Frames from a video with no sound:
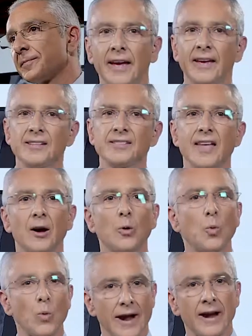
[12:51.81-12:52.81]
He's now
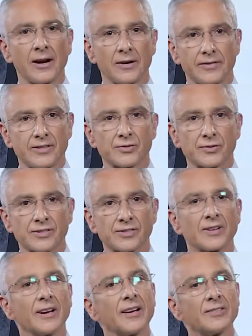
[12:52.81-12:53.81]
aware of his
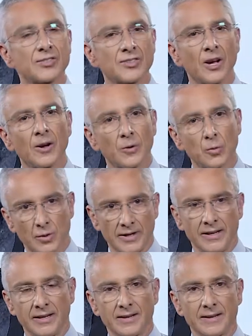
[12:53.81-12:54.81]
risk, and so are
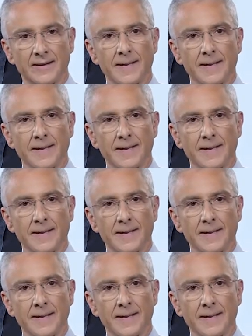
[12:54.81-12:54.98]
we.